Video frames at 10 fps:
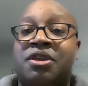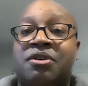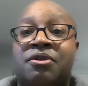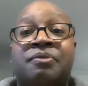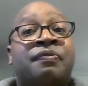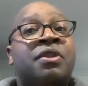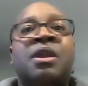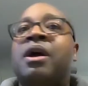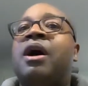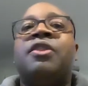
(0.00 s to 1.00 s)
you,
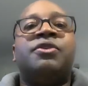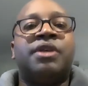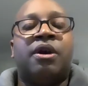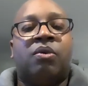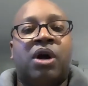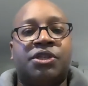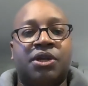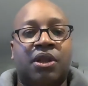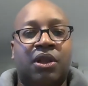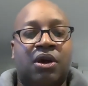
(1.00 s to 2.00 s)
others that are watching
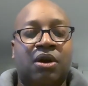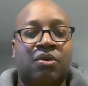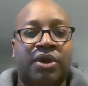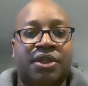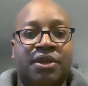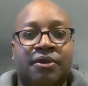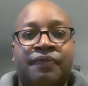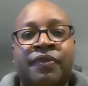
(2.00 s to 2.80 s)
along with you,